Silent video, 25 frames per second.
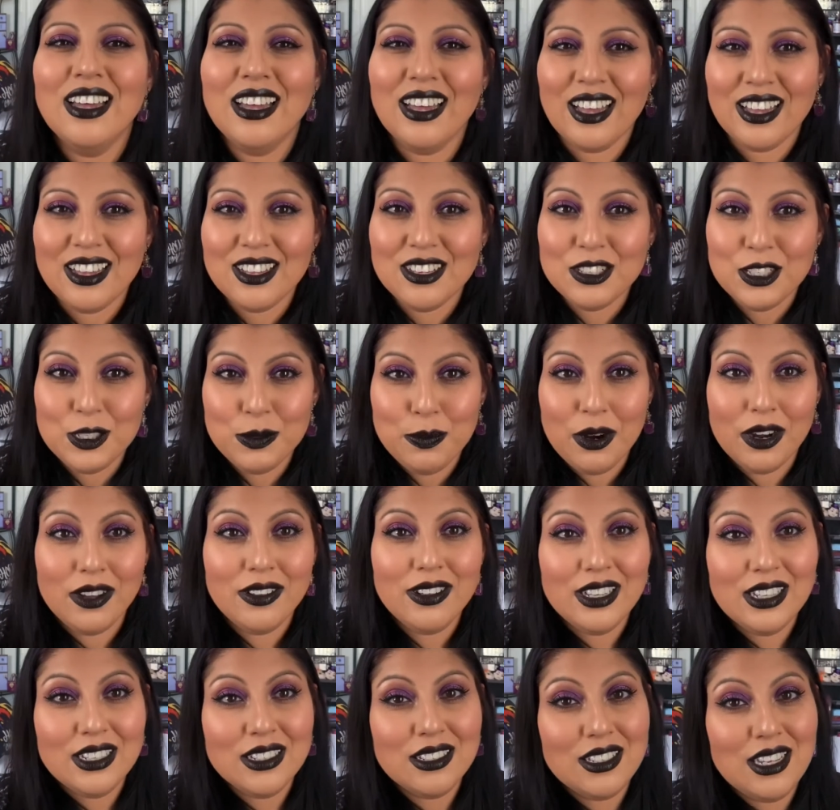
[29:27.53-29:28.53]
It's probably
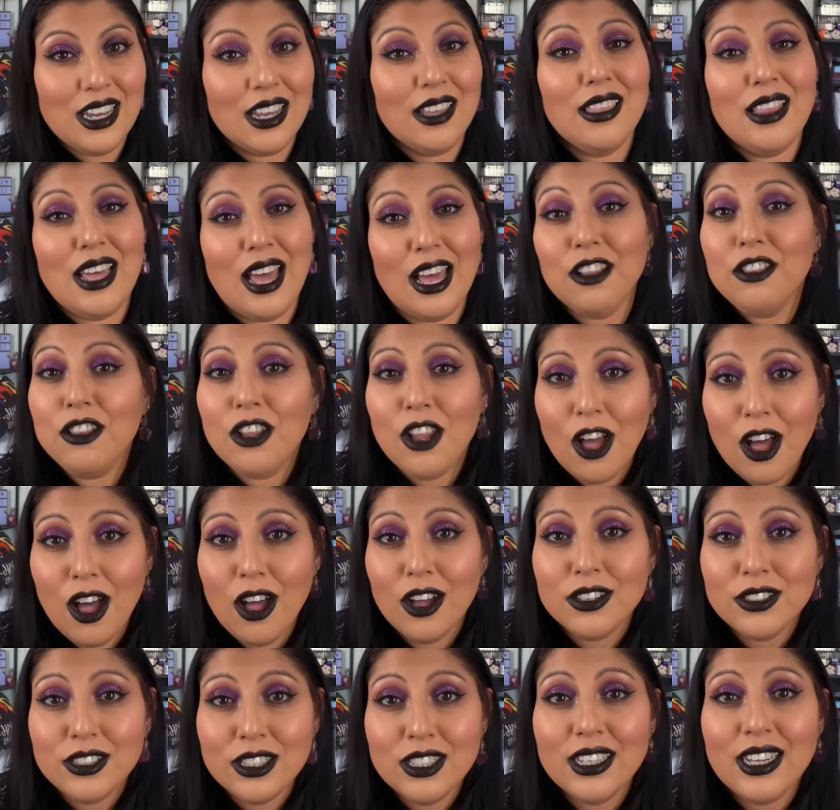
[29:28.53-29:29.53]
gonna take that
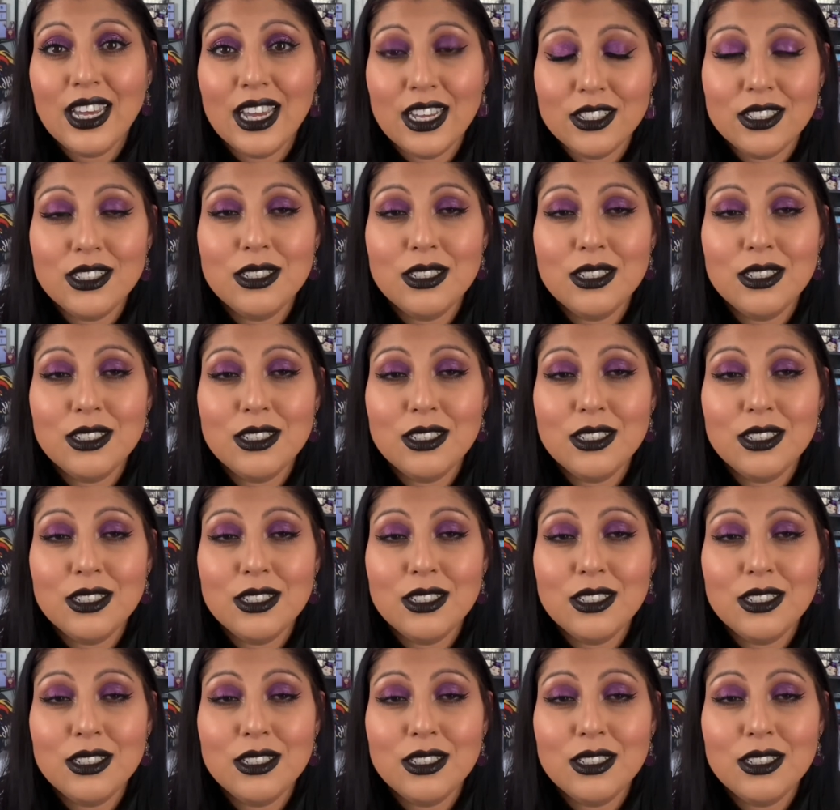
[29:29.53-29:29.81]
long to get